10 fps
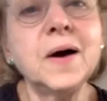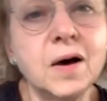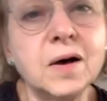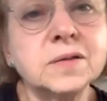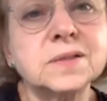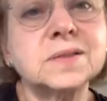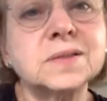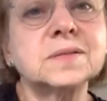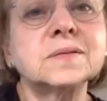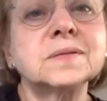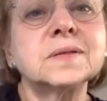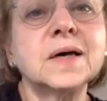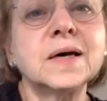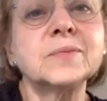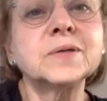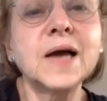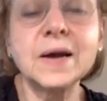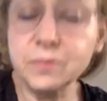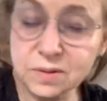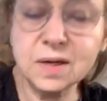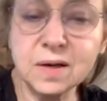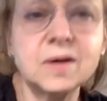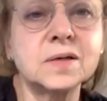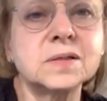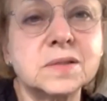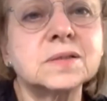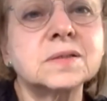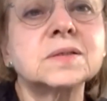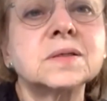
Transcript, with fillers: asked i will i was asked